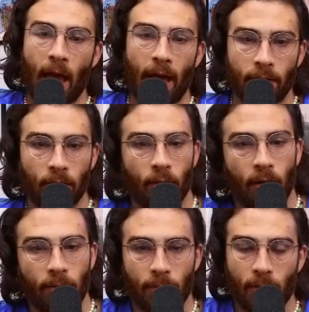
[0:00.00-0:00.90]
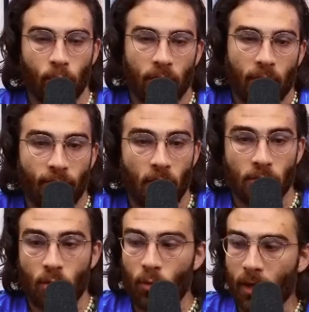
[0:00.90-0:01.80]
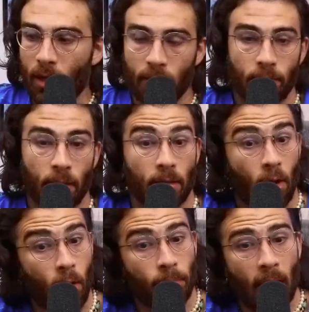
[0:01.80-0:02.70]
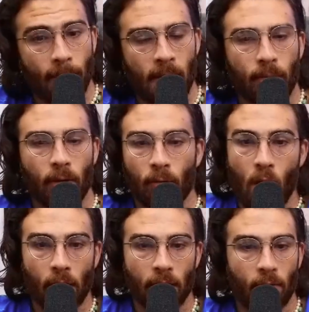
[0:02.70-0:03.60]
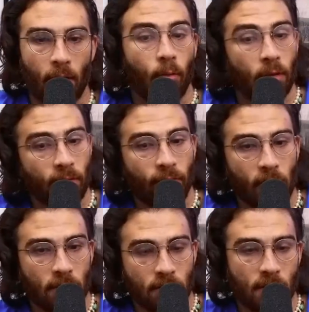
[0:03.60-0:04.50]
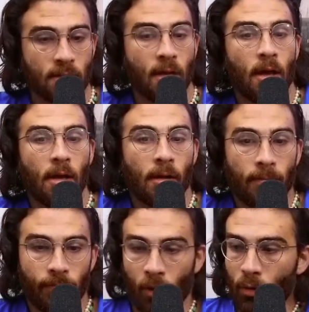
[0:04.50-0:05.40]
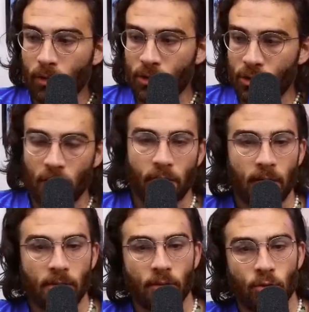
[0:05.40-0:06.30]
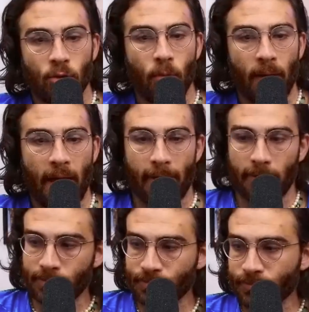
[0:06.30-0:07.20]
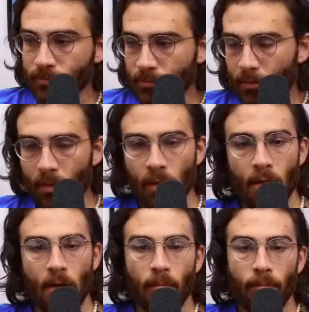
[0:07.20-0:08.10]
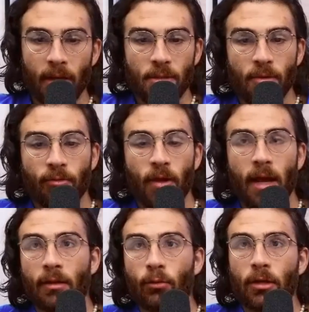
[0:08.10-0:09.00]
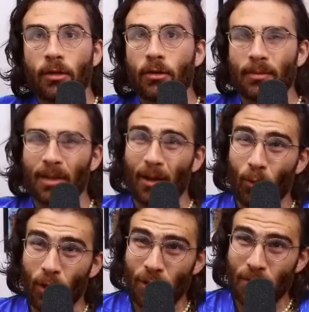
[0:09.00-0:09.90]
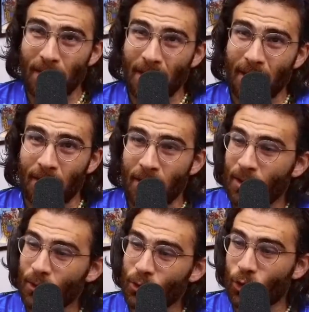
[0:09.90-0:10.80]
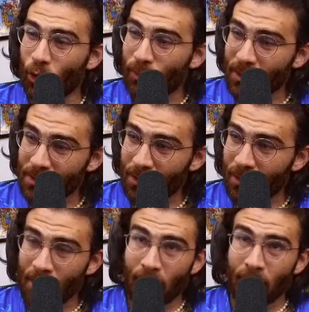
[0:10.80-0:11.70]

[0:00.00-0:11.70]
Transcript: ad. You know what I mean? They'd be like, what the fuck's going on? They'd be like, all black people are walking around. What the fuck is this? Holy shit, things are so bad. Benjamin Franklin would literally be like, what do you mean? Germans are